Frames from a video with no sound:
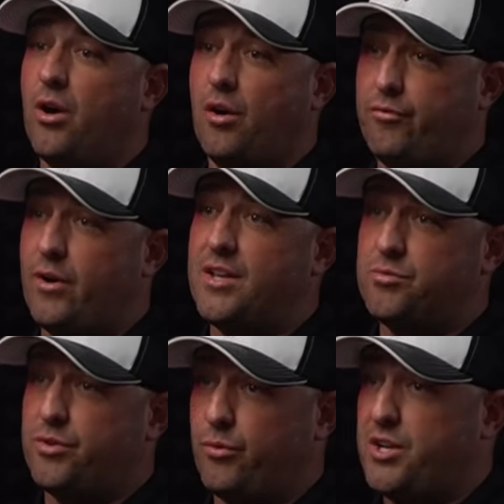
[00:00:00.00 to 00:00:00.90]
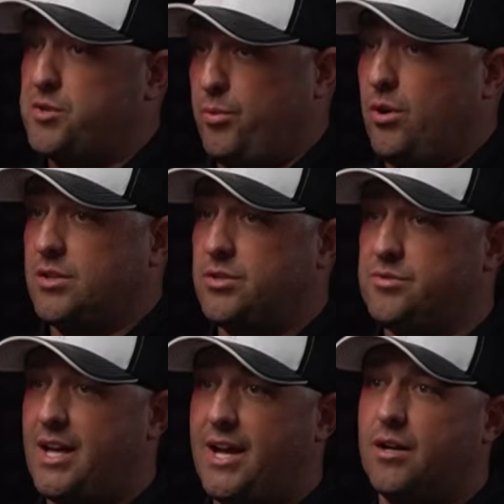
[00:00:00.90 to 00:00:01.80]
are friends with Rich Brooks, who's
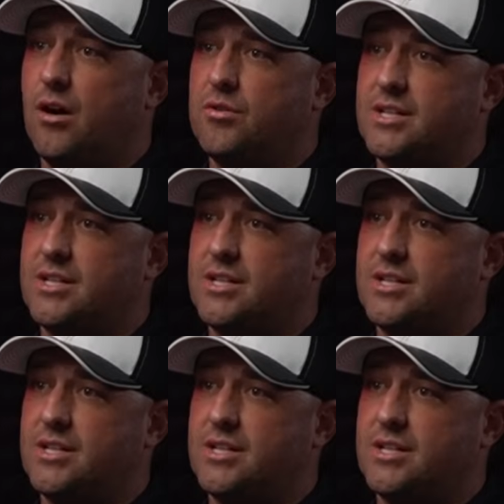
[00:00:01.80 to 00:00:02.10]
the head coach.